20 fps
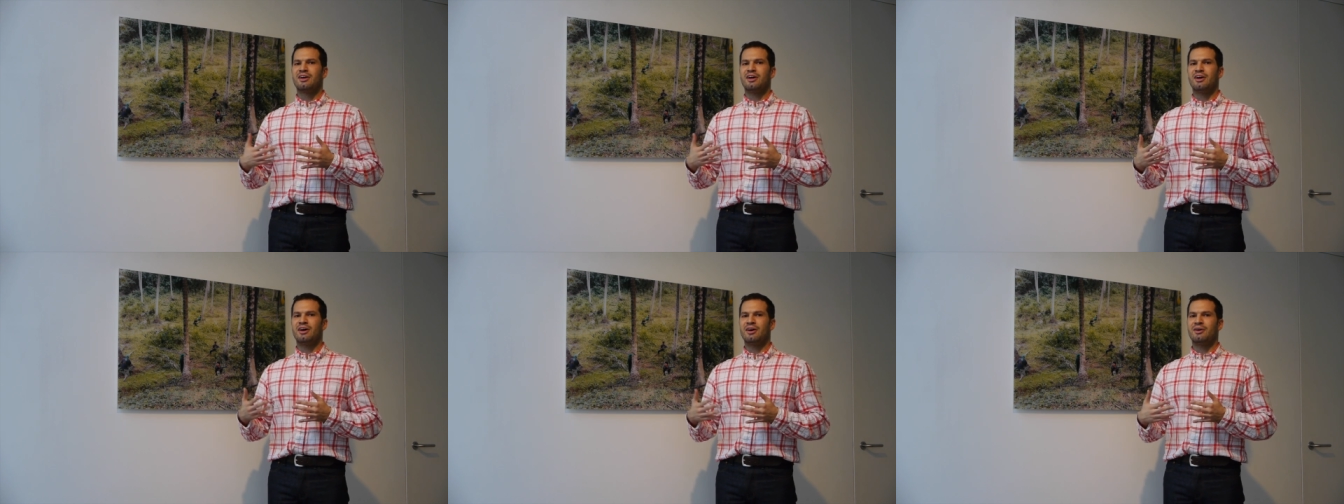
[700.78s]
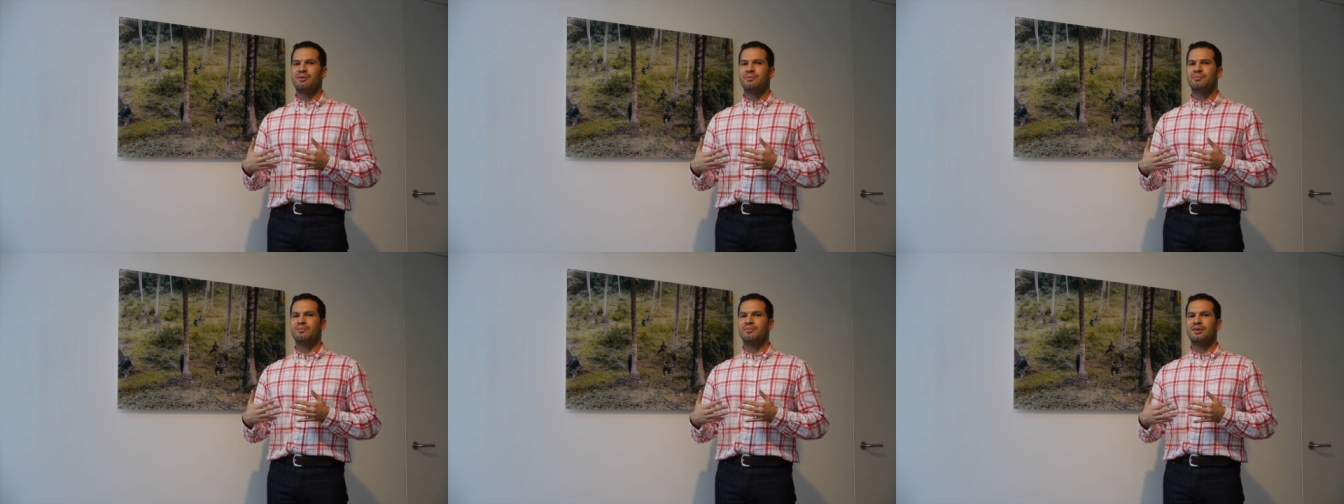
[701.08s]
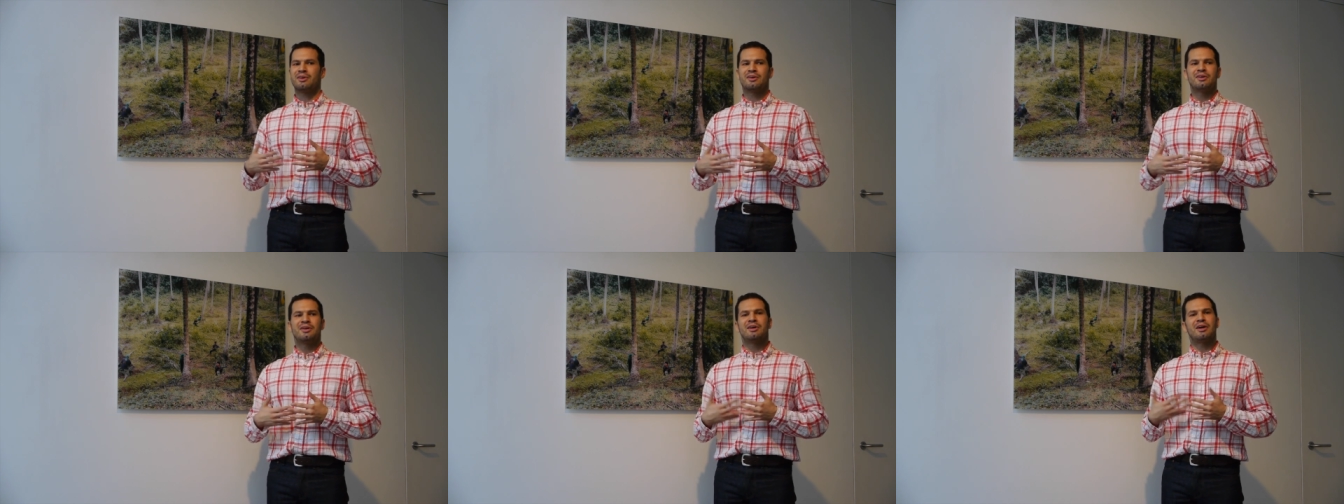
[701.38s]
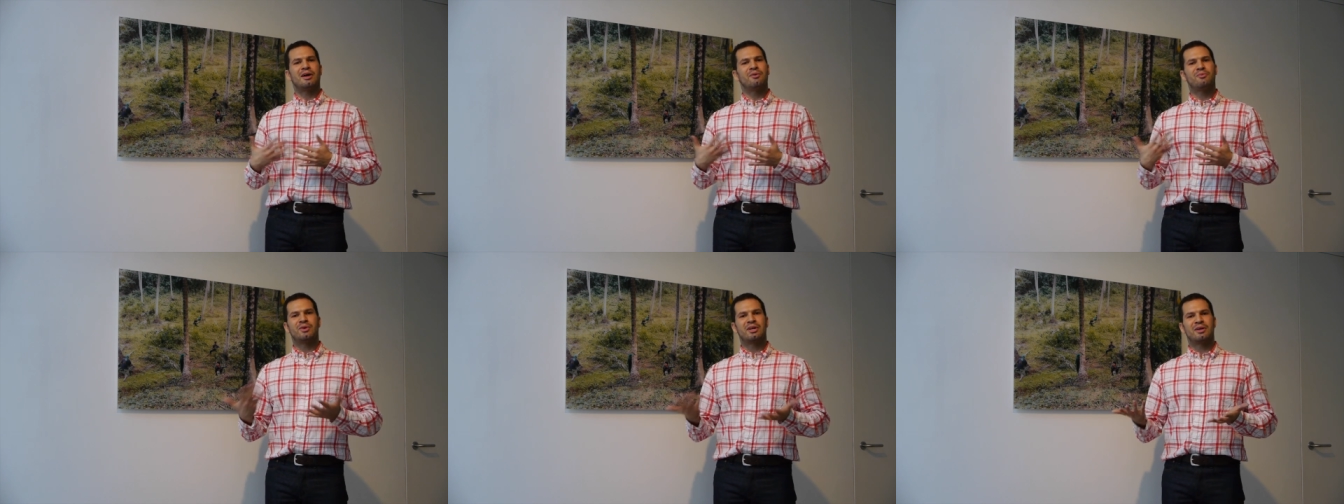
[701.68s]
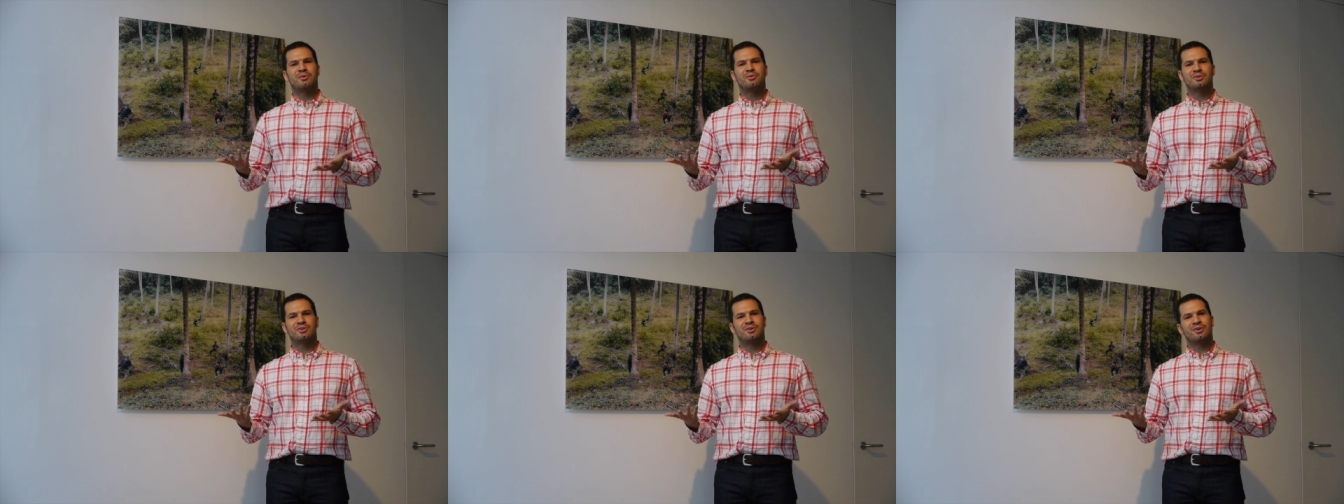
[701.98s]
um, uh, when
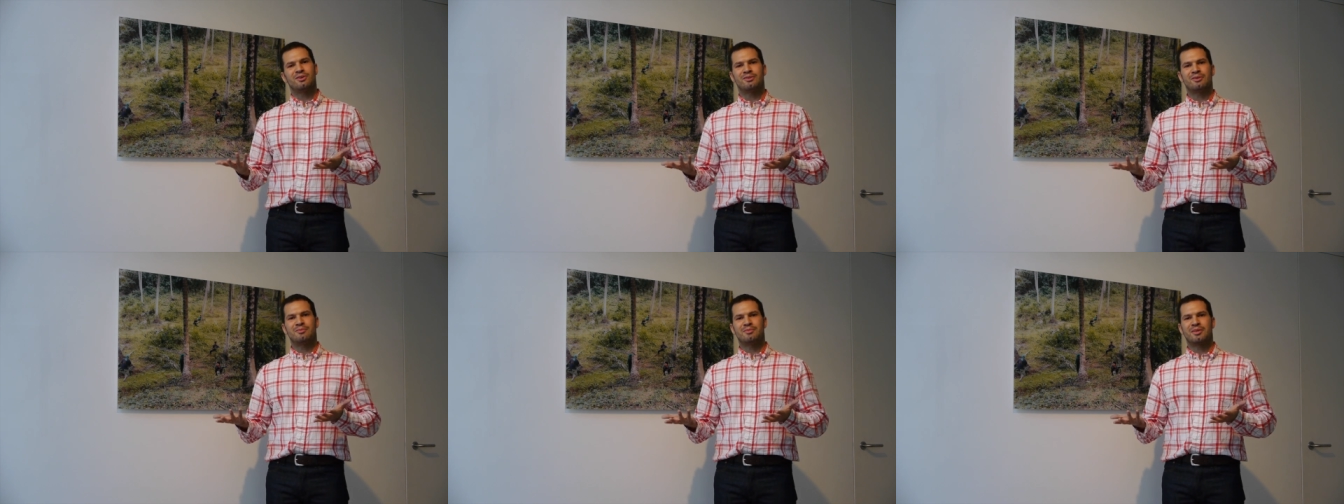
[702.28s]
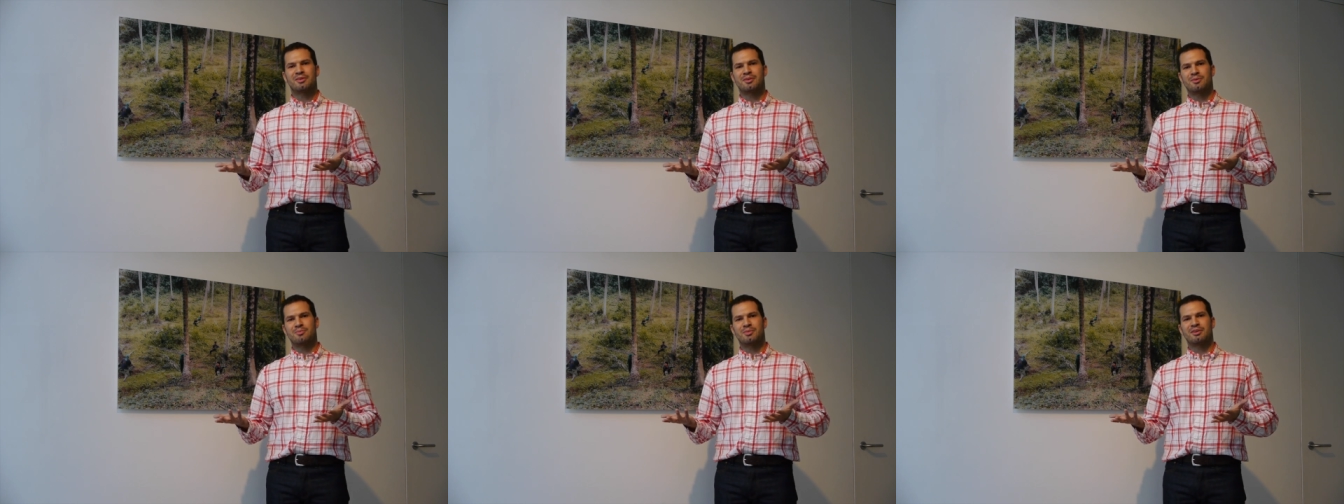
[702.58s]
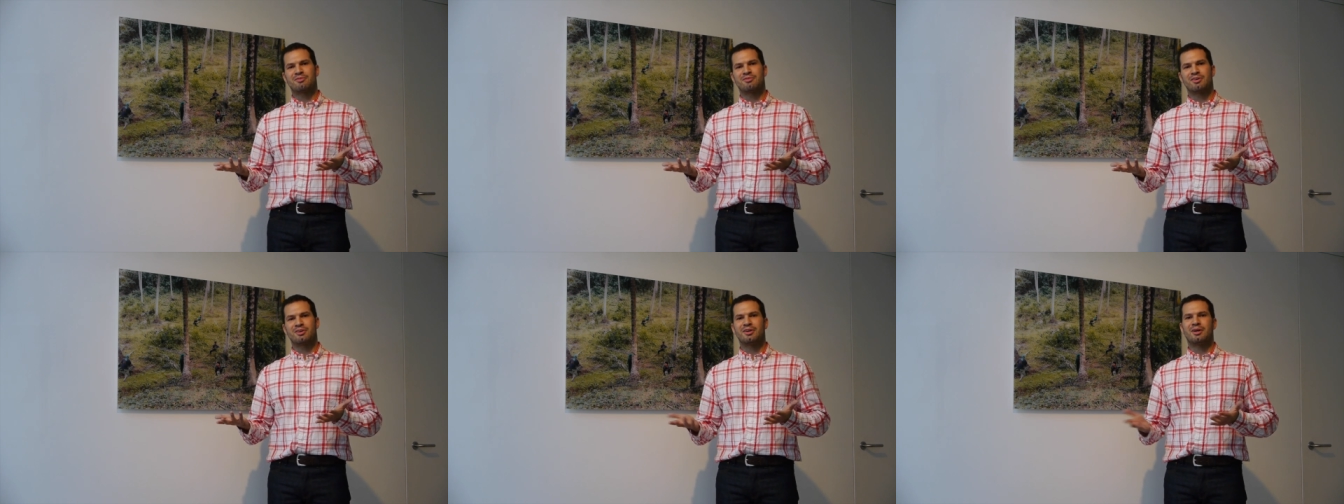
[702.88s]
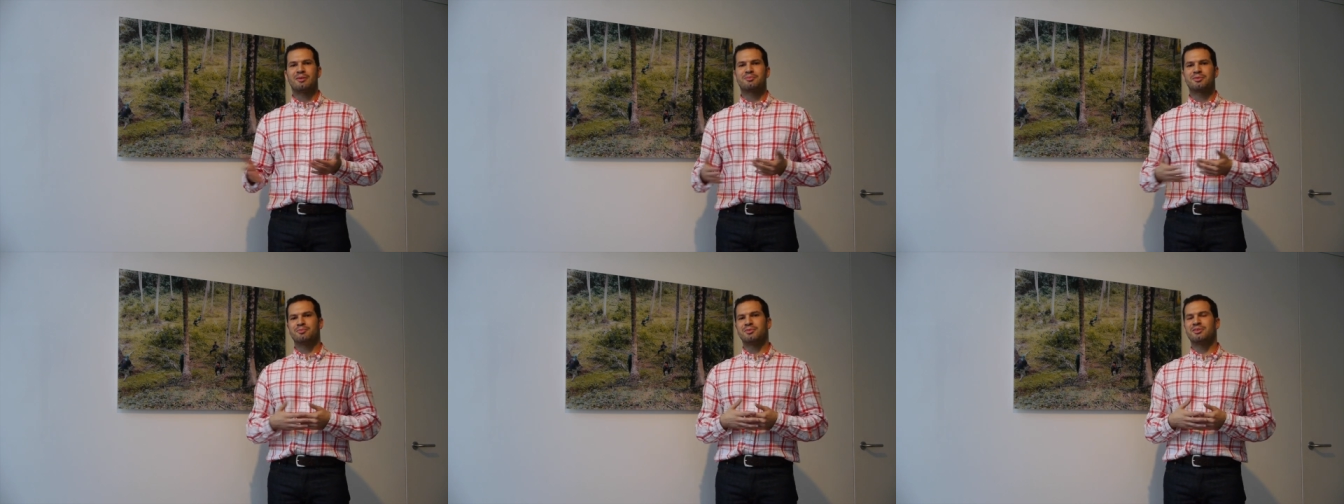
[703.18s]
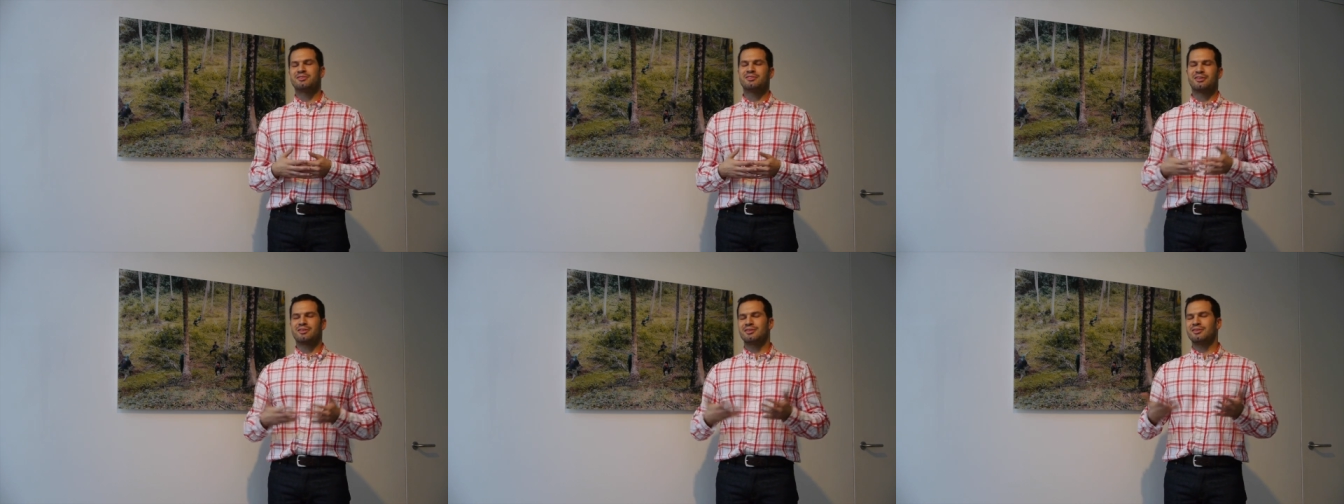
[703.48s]
I would tell them that they're being very
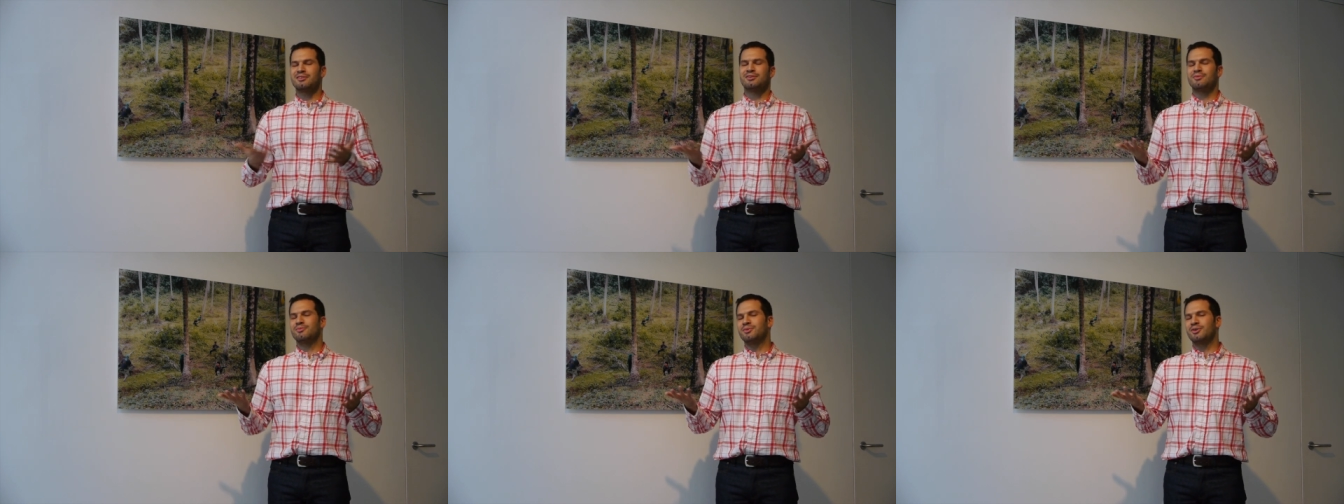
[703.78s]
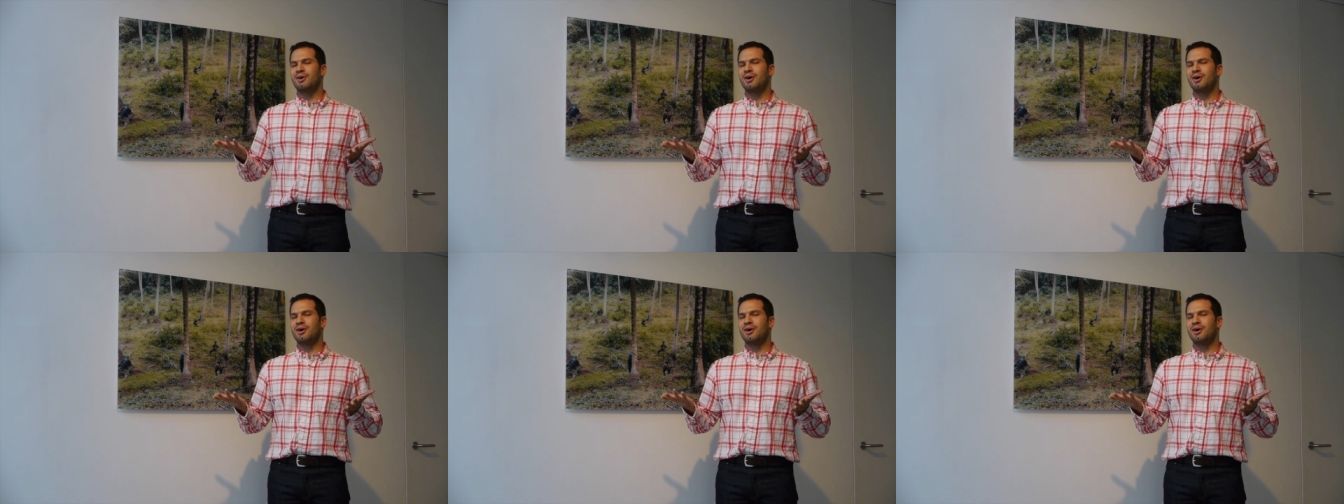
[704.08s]
optimistic, and they said, "Well,